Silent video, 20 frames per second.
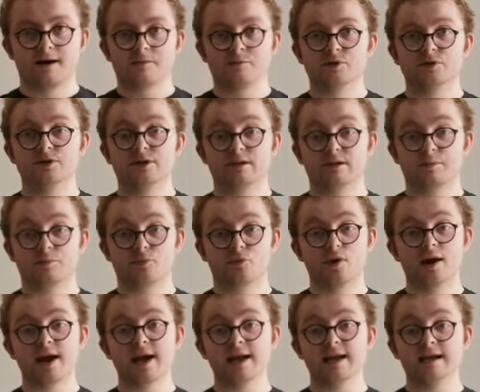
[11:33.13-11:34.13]
I'm just going to
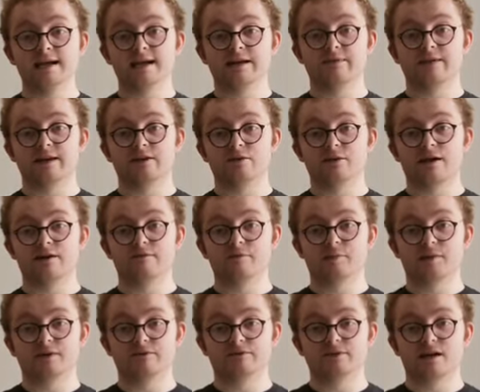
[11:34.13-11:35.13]
pray and then you'll have a
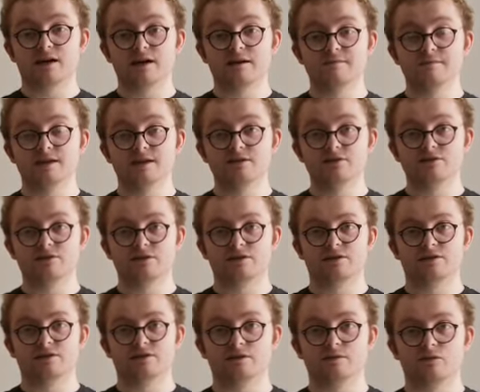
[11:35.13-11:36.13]
bit of time in your
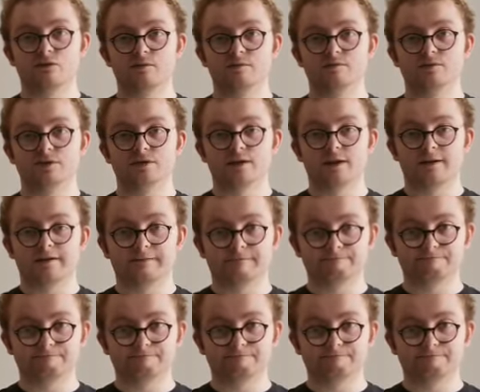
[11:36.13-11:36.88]
discussion groups.